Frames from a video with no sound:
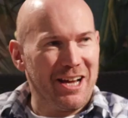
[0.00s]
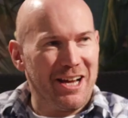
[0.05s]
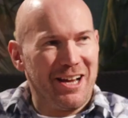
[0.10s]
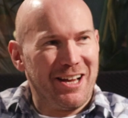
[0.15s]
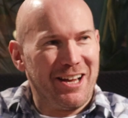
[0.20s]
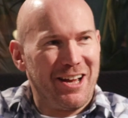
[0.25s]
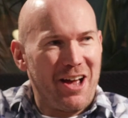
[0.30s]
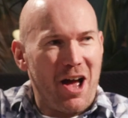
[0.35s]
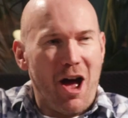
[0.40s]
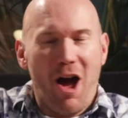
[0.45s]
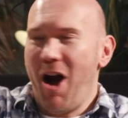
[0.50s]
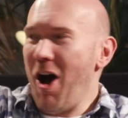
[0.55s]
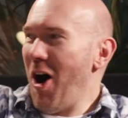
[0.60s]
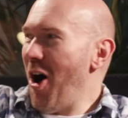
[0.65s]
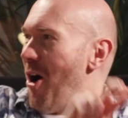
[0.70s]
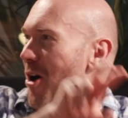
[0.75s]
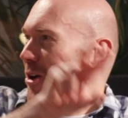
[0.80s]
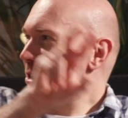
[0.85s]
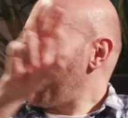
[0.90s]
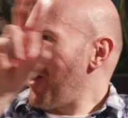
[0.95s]

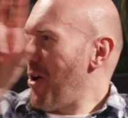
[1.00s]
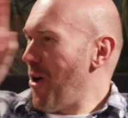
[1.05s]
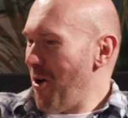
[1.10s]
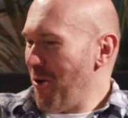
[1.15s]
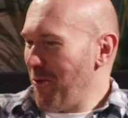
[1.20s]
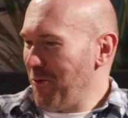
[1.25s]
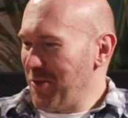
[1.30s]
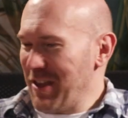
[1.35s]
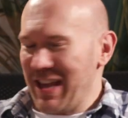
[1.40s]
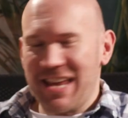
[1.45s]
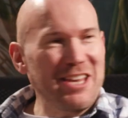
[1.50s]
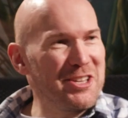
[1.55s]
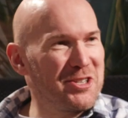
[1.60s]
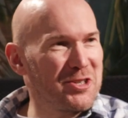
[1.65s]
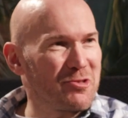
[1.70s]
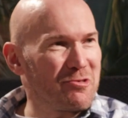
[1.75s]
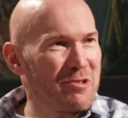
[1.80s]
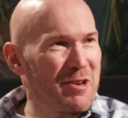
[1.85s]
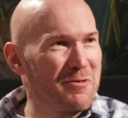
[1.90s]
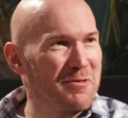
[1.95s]
arc of the
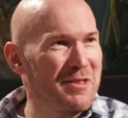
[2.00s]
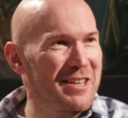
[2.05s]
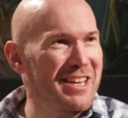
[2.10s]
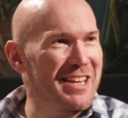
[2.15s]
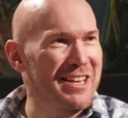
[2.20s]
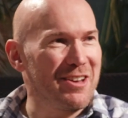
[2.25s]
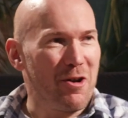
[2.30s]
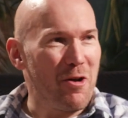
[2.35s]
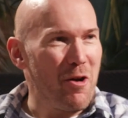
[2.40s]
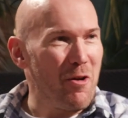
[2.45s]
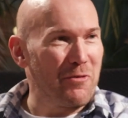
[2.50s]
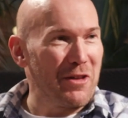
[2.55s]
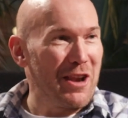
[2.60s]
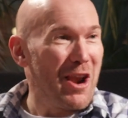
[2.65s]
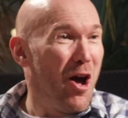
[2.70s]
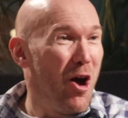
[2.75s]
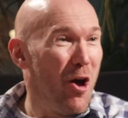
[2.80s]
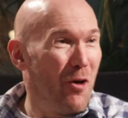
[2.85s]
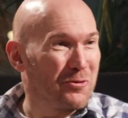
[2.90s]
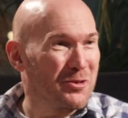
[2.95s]
history of the
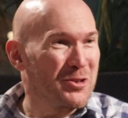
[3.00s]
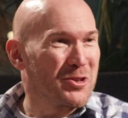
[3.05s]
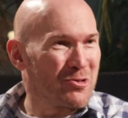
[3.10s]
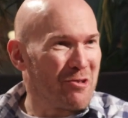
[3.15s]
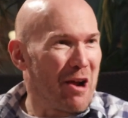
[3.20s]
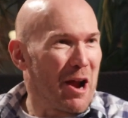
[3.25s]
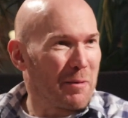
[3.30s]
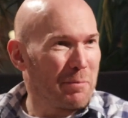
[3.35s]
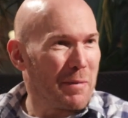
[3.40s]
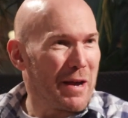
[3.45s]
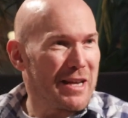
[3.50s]
laughter track,